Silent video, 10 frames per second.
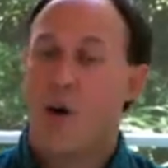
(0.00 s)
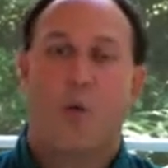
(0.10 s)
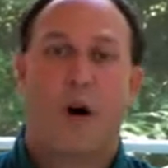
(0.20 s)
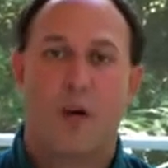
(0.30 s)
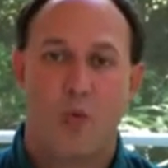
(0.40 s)

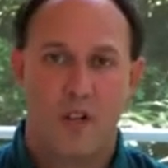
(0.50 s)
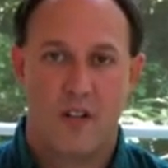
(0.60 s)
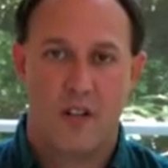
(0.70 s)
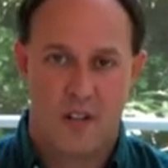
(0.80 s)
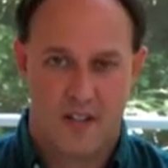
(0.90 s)
Why
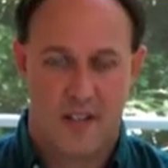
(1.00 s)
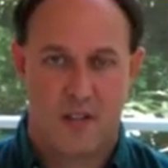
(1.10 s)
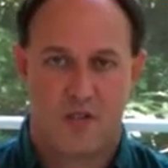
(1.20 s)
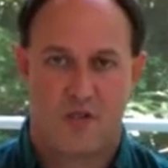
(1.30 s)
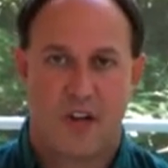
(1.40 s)
wouldn't the
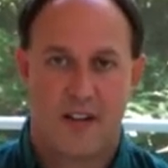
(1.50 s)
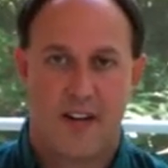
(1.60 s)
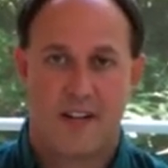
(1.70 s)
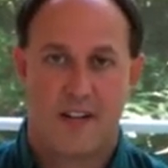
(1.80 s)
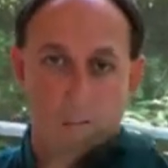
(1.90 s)
seller strike that